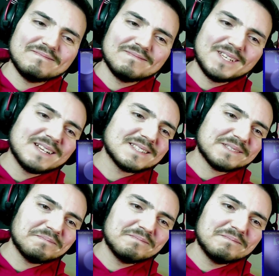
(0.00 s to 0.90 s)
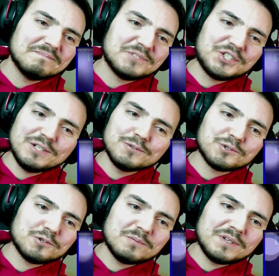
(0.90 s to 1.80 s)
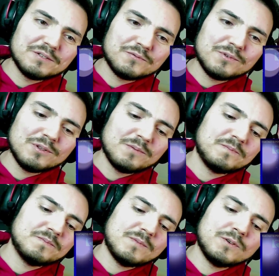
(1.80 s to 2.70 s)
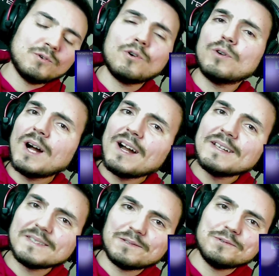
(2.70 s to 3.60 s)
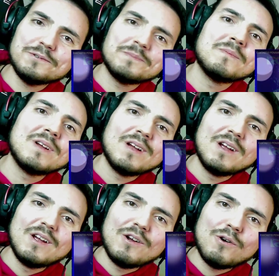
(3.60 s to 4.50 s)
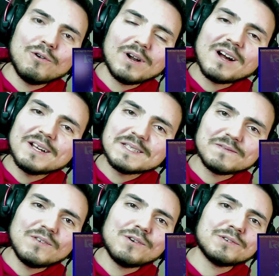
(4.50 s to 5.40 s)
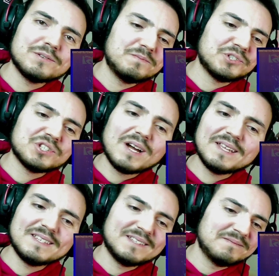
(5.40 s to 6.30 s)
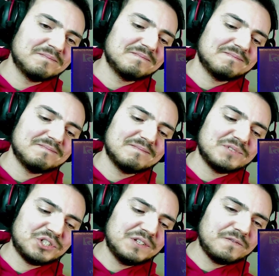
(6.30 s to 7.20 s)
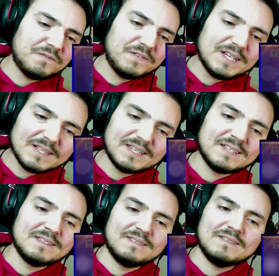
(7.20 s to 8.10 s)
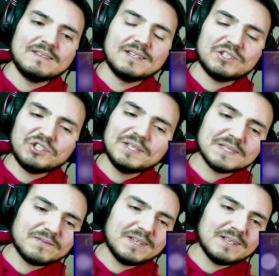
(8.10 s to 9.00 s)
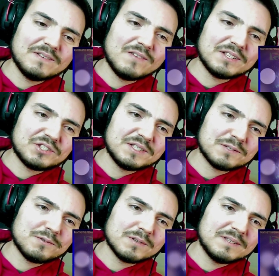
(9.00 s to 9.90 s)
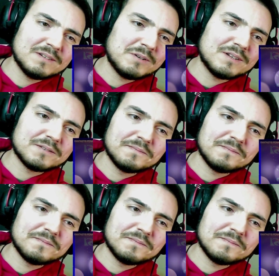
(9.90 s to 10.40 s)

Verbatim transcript: Yes, she looks so beautiful. And her eyes too. Her eyes were shining. She feeling, she is feeling what she's talking about,